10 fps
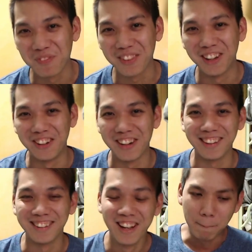Alright,
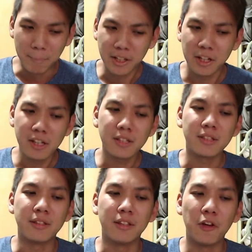
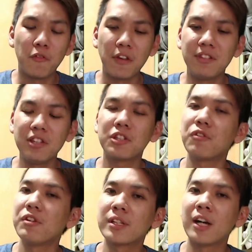because the 50
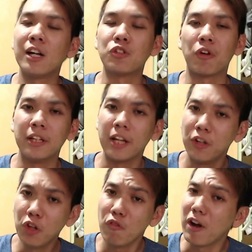series cards, right, they are
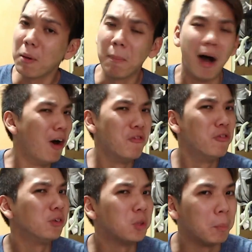not very
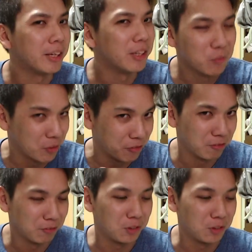powerful to begin with.